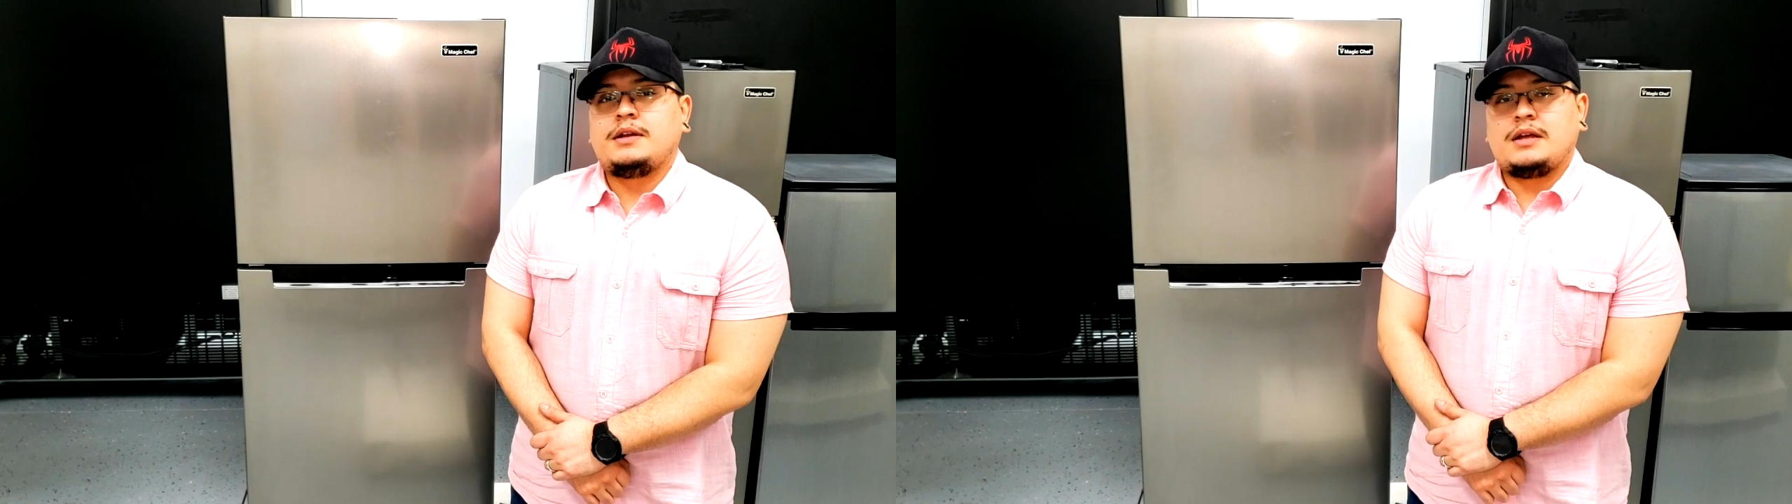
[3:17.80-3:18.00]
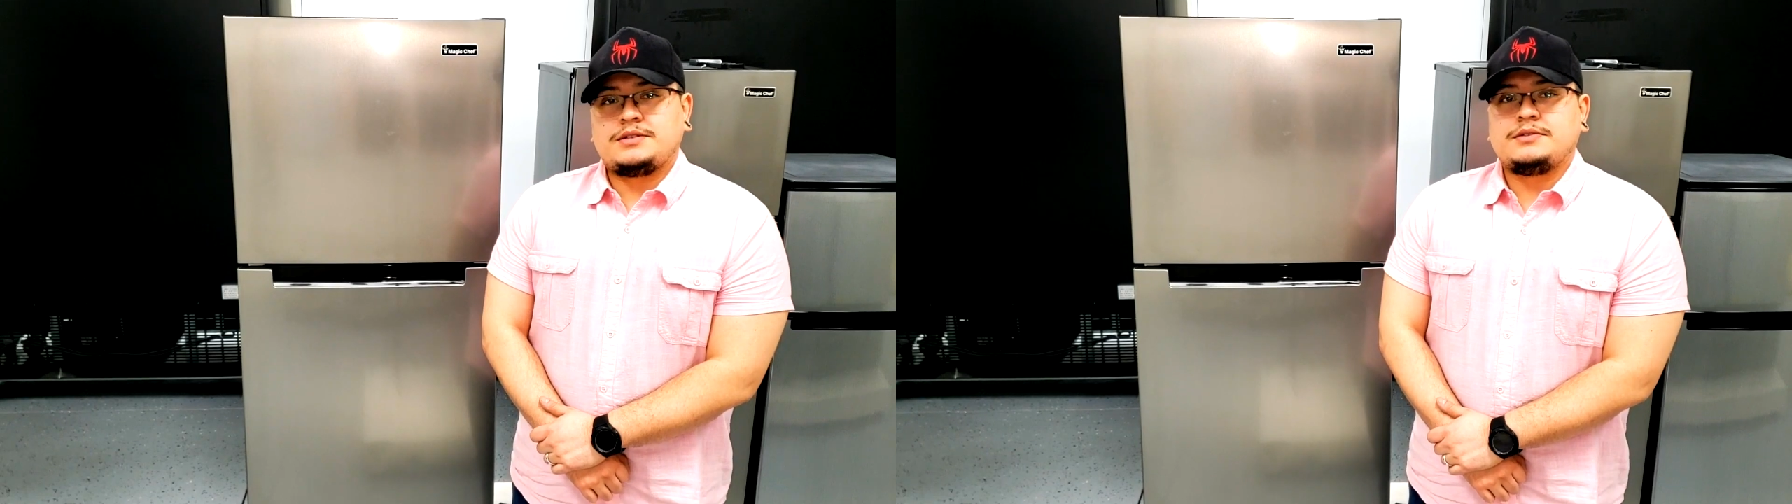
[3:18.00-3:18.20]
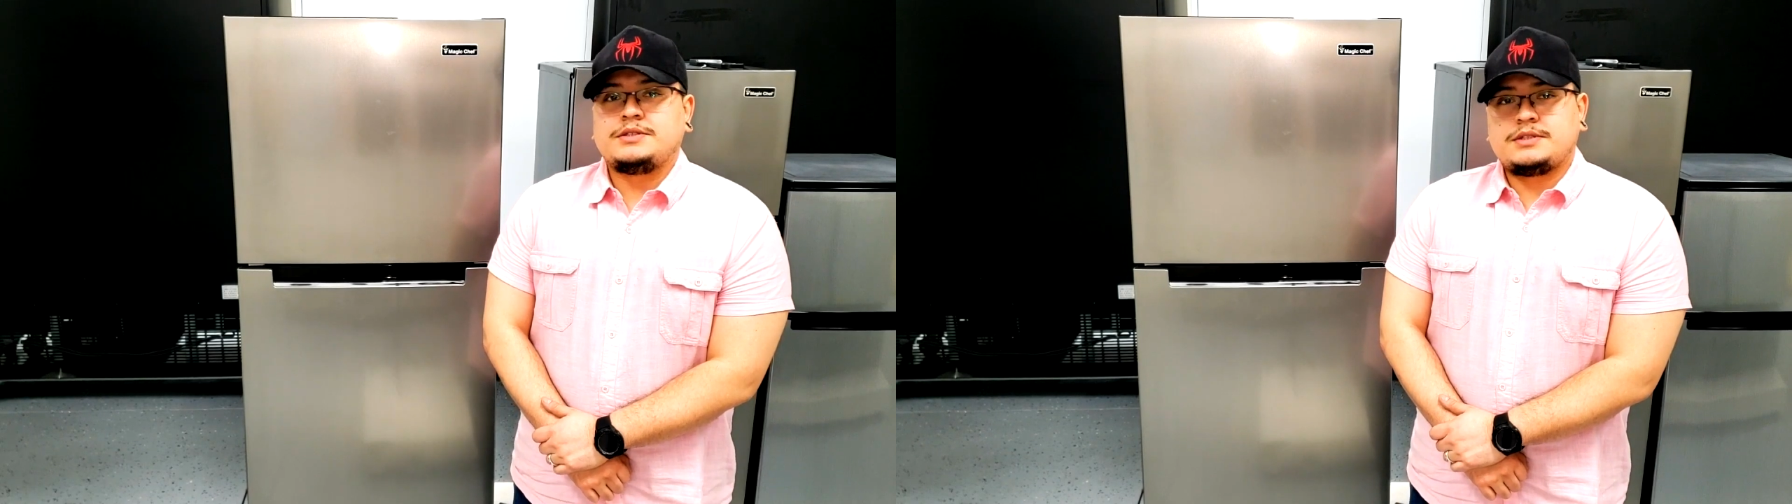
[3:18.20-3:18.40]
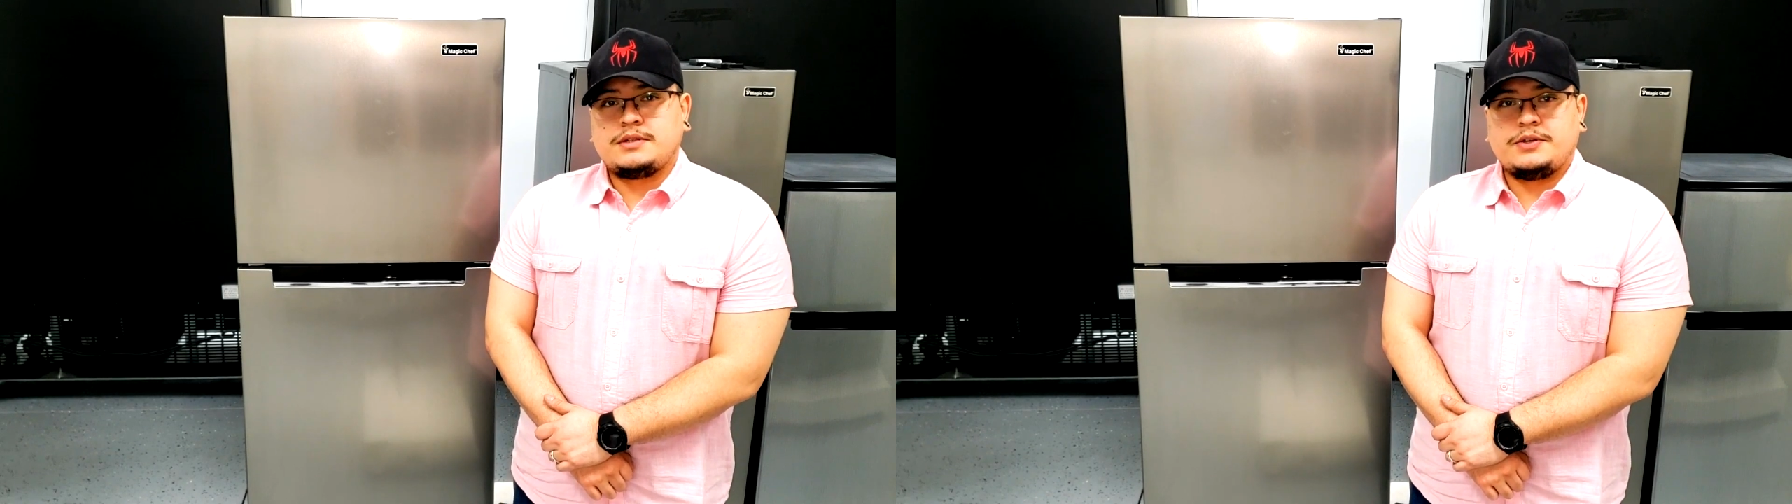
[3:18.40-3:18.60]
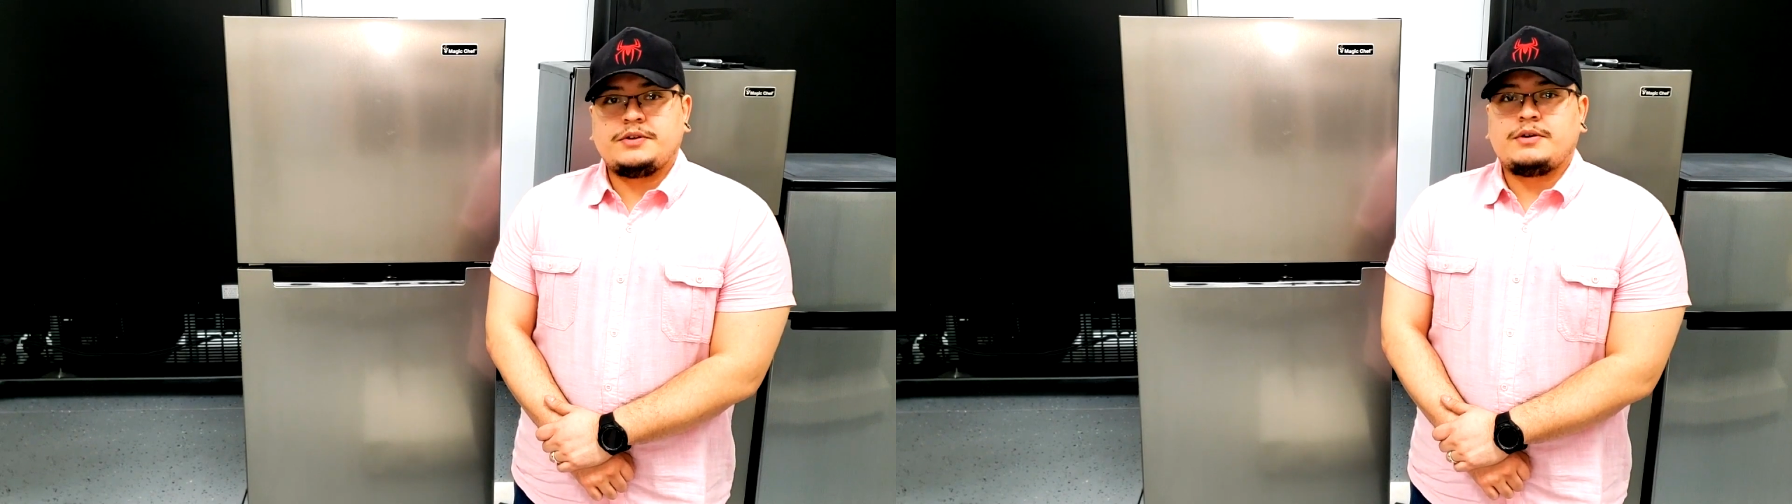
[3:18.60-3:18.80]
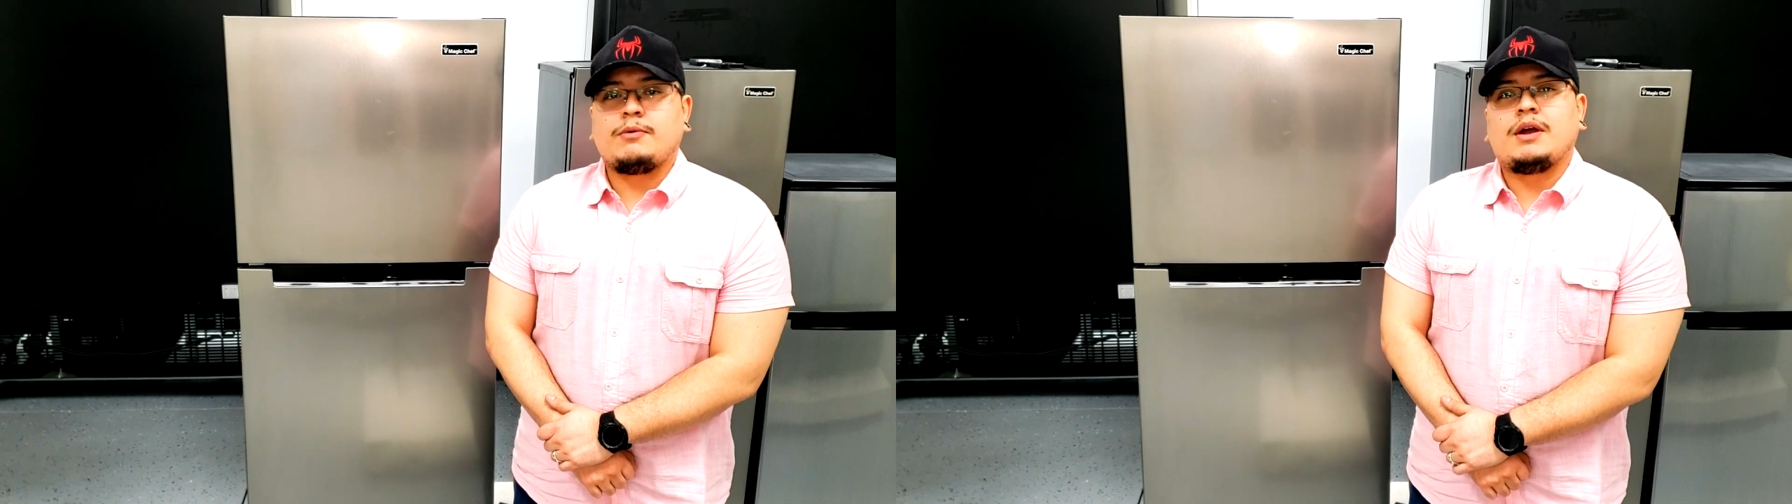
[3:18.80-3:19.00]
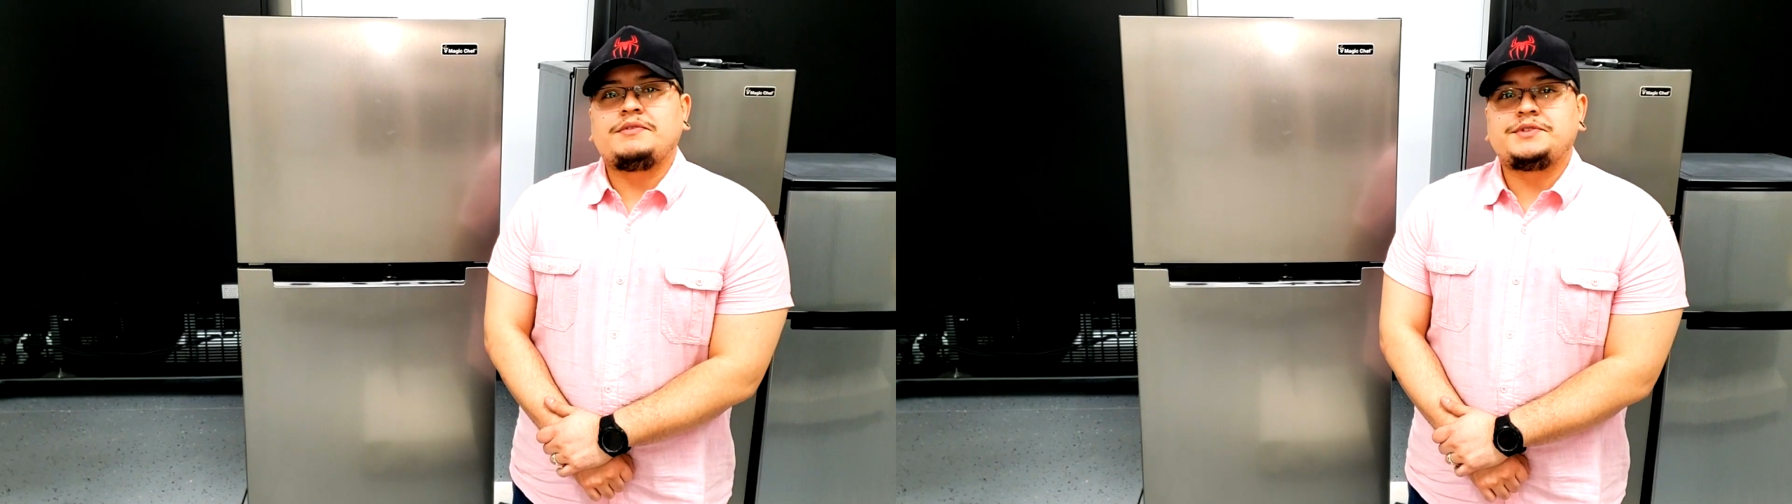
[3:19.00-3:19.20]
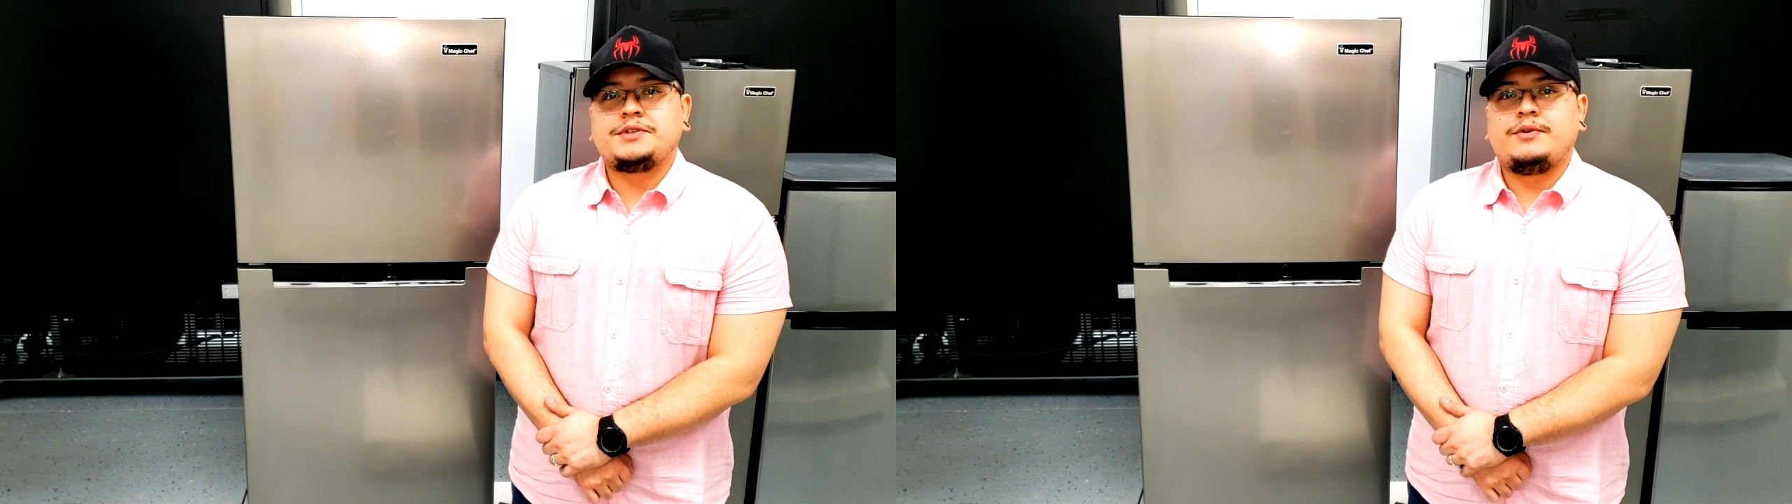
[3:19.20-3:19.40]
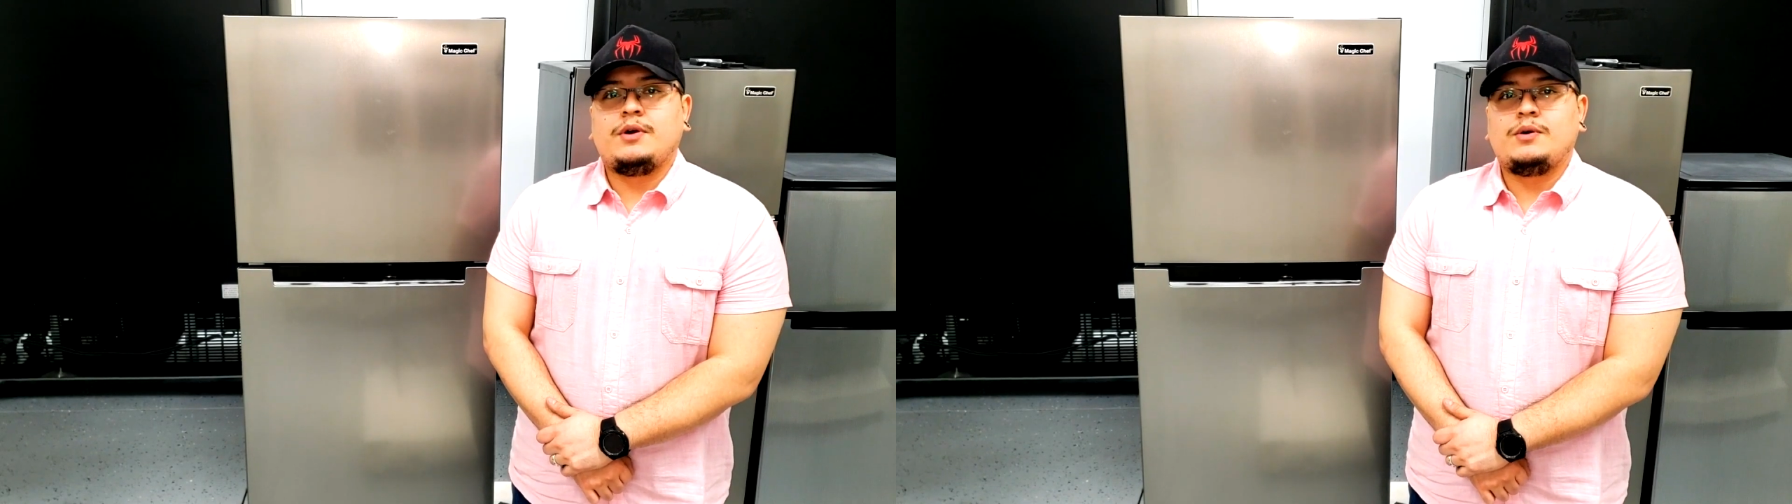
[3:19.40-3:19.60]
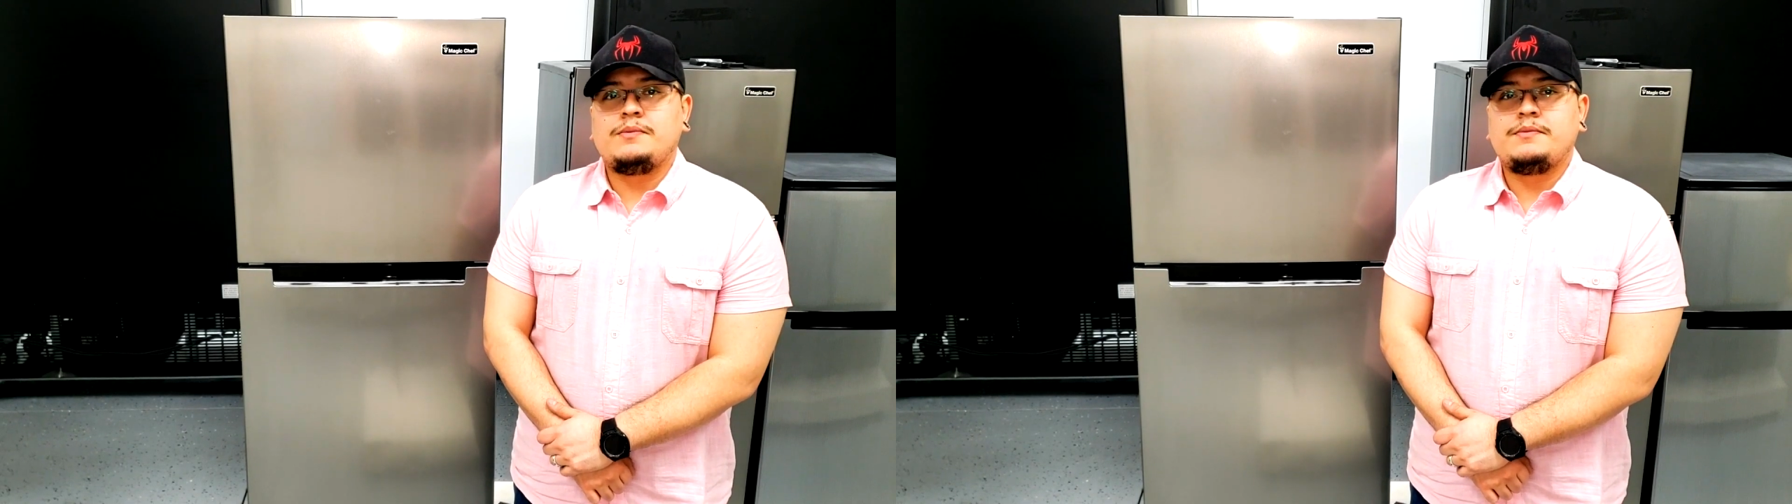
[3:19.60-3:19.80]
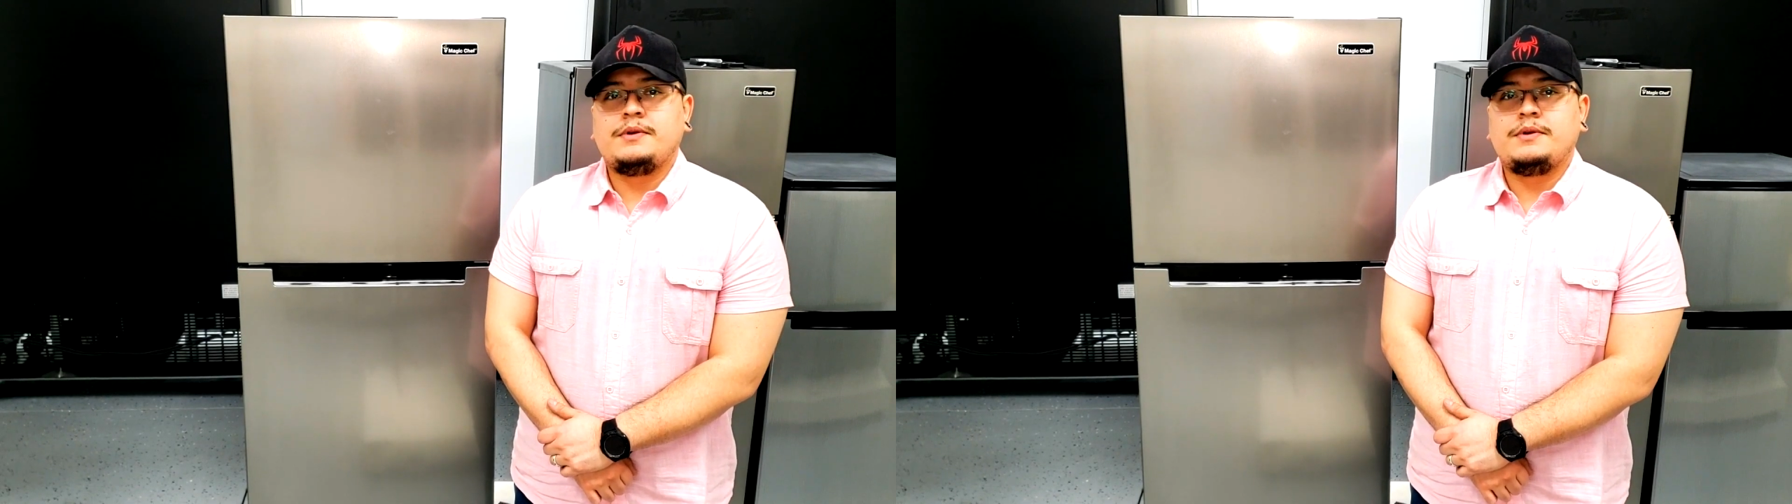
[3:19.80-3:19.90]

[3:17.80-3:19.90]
as soon as the unit arrives to your home.